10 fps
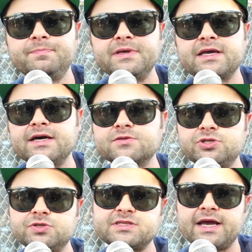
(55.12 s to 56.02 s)
because
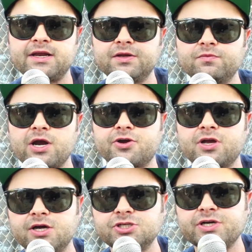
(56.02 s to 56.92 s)
when you sign a record
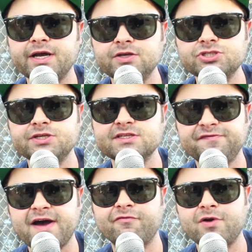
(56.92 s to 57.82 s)
contract, usually it's
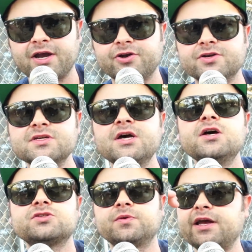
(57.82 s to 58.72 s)
5 records.
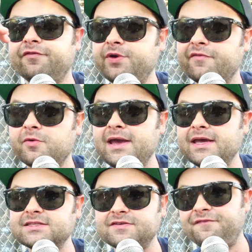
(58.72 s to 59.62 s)
So we're like, if we ever make
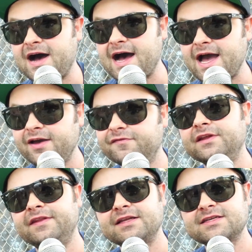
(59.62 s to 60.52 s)
it to 5,
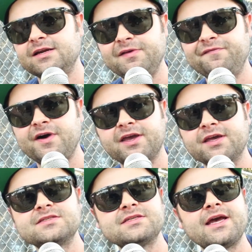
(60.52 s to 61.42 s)
then that's going to be fucking
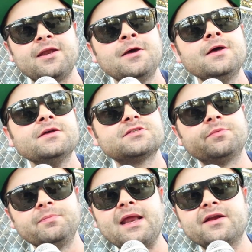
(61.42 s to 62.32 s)
insane. So
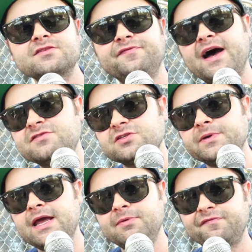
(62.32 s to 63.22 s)
we made it to 5, so
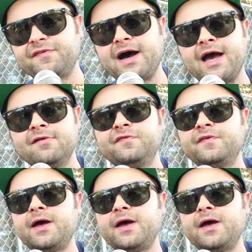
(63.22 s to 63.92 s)
we named it 5,